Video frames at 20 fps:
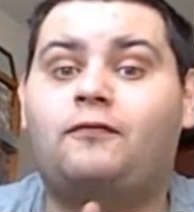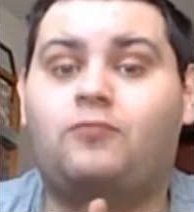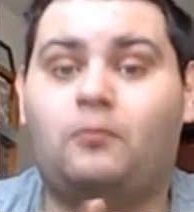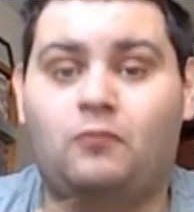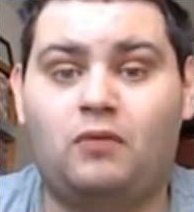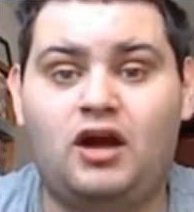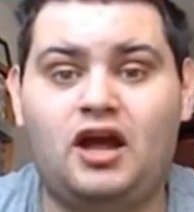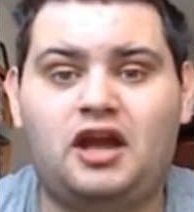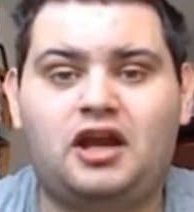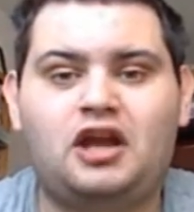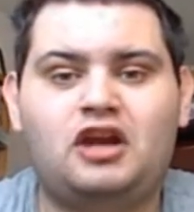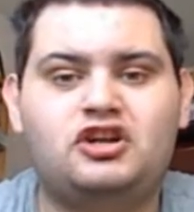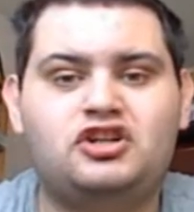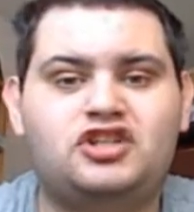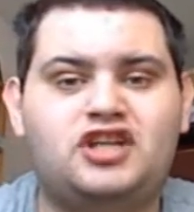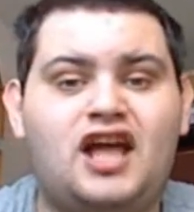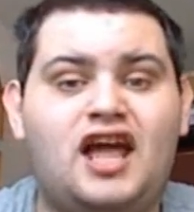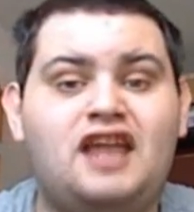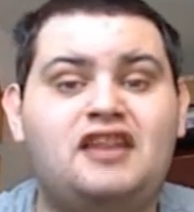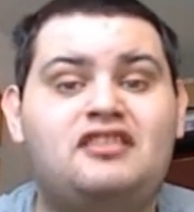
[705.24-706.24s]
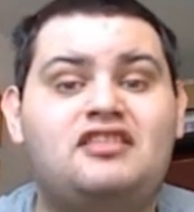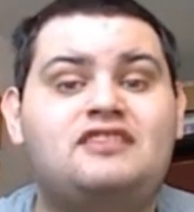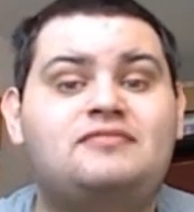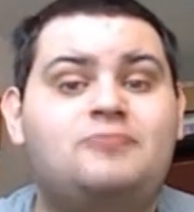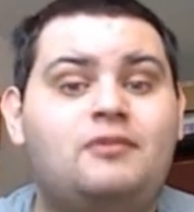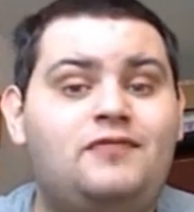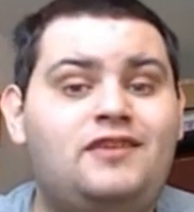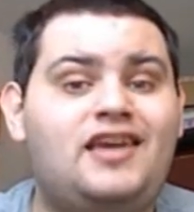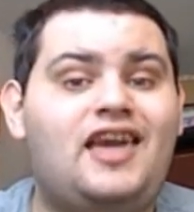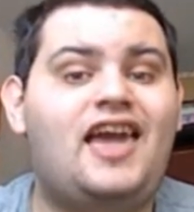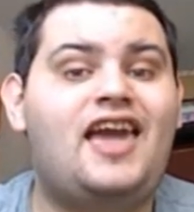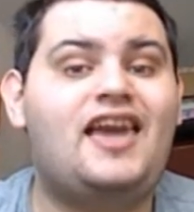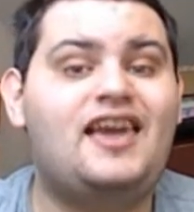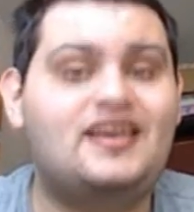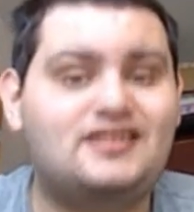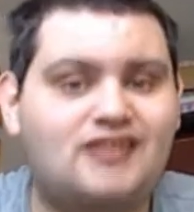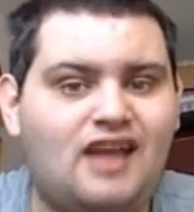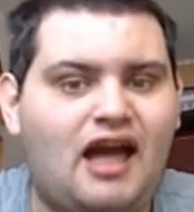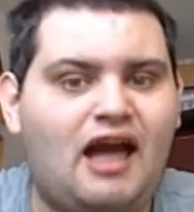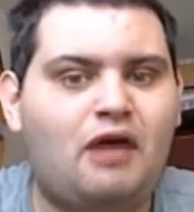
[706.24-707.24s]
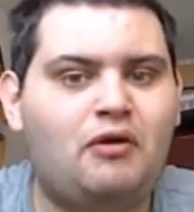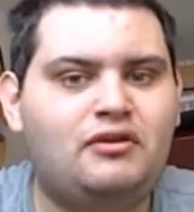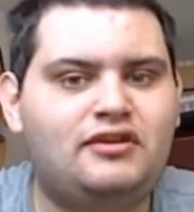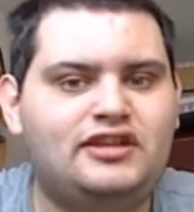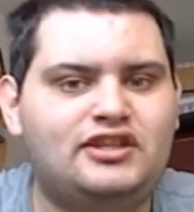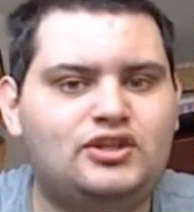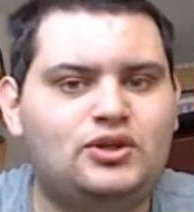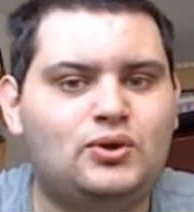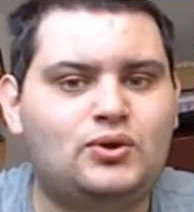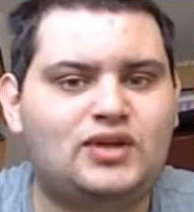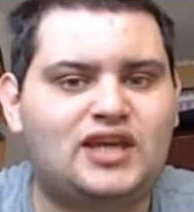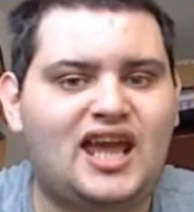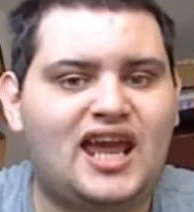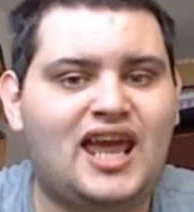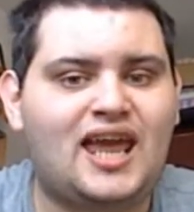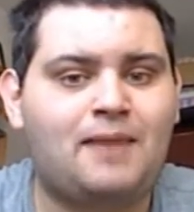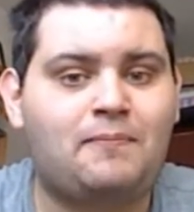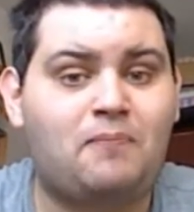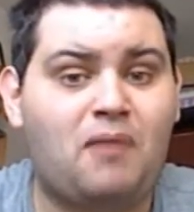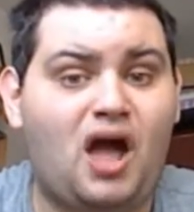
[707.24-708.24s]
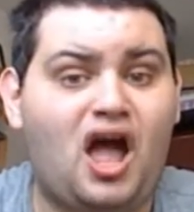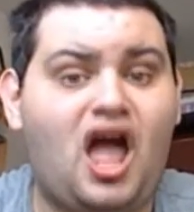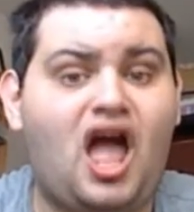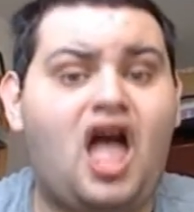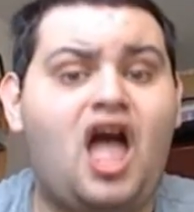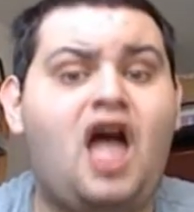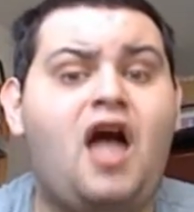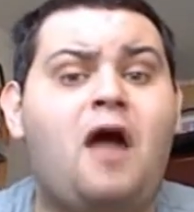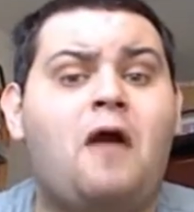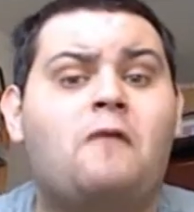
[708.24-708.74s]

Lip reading: From what I understand, this movie is out in the UK, but